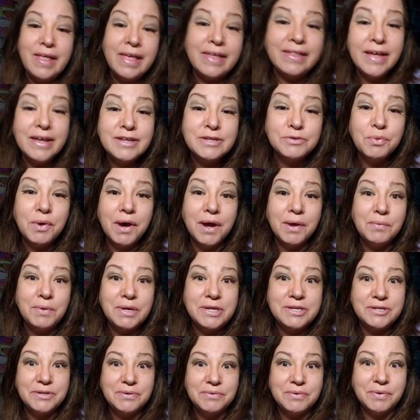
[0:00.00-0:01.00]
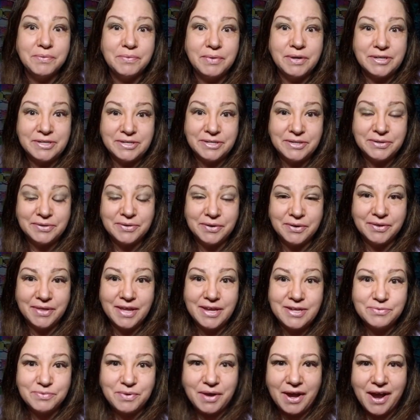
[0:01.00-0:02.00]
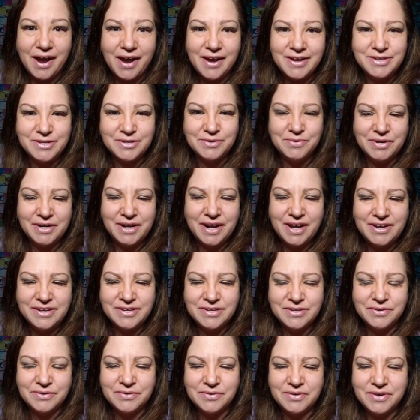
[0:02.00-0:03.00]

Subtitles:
that's why we do what we do, or that's why I do what I do.